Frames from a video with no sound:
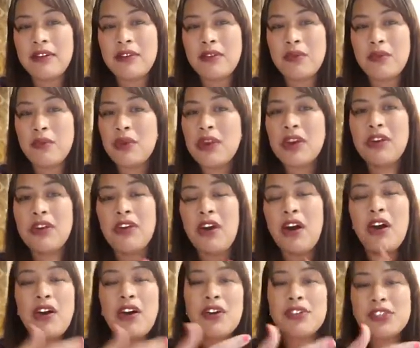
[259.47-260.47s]
we're
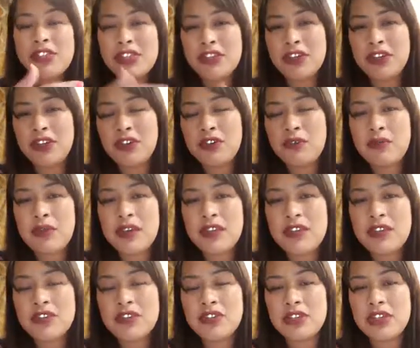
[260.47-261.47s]
all still
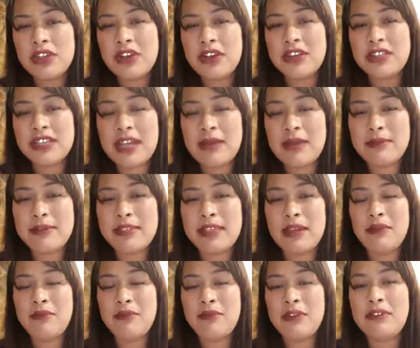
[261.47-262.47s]
human, so there are times
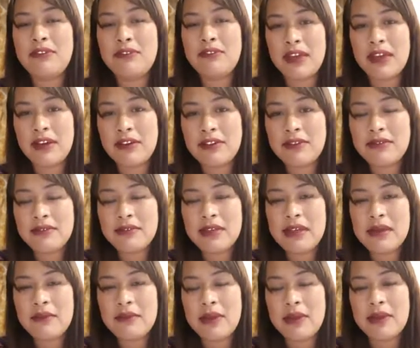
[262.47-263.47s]
that we fail,
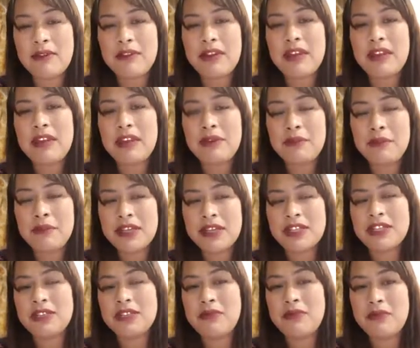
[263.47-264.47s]
but we
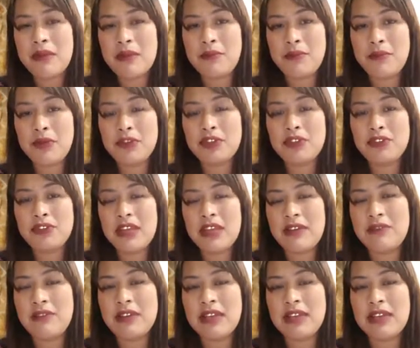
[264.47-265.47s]
must remember to
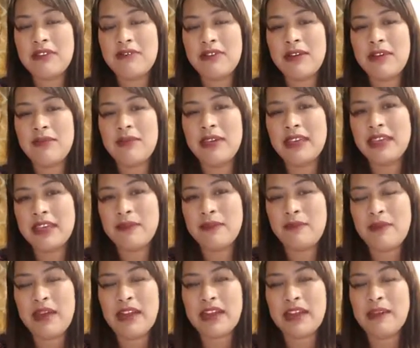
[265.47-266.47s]
never give up and get
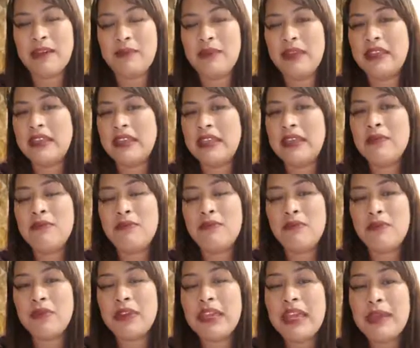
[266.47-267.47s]
back up and
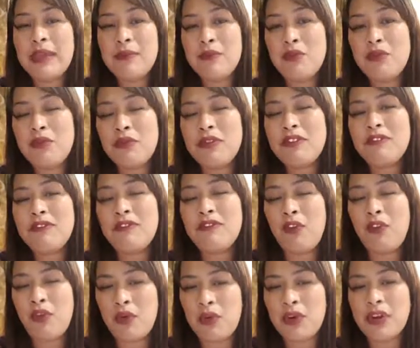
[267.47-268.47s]
keep moving
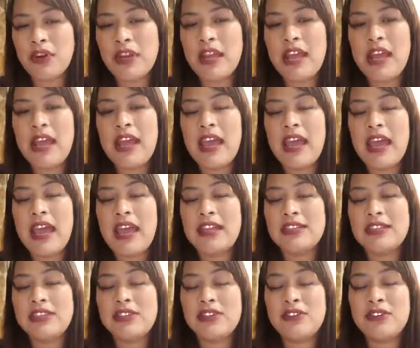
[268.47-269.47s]
forward.
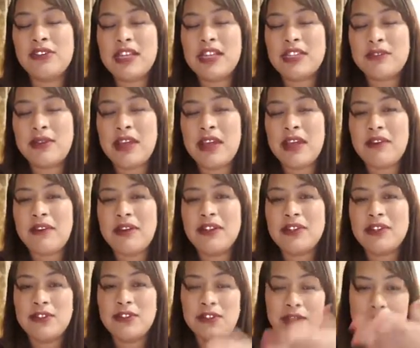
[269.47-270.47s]
And so that's what I
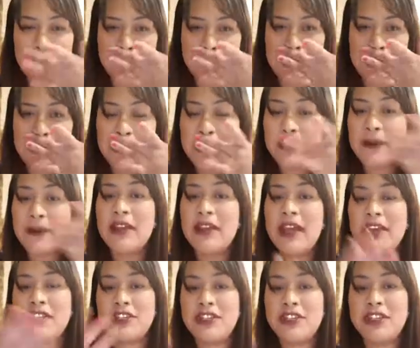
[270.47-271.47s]
wanted to jump on here
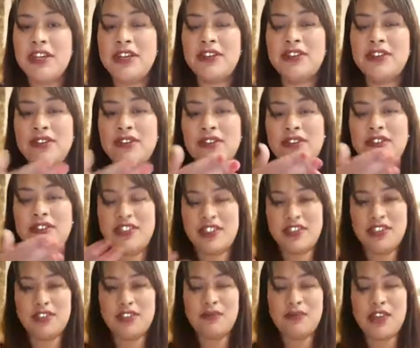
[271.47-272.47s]
and share. So
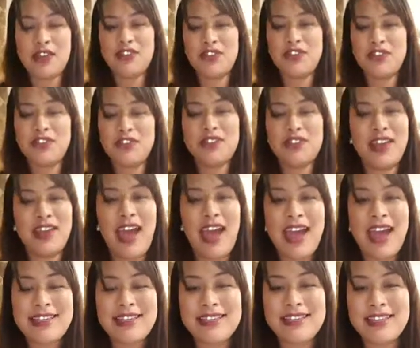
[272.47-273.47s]
just to make sure that
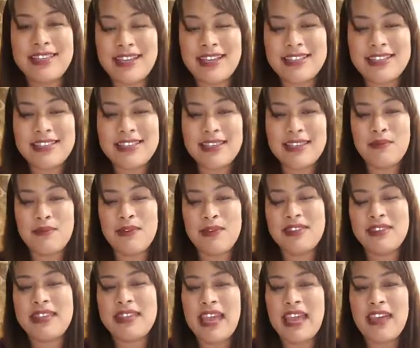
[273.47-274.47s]
I did not skip a
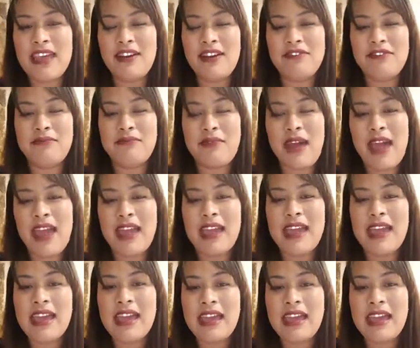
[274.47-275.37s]
day of my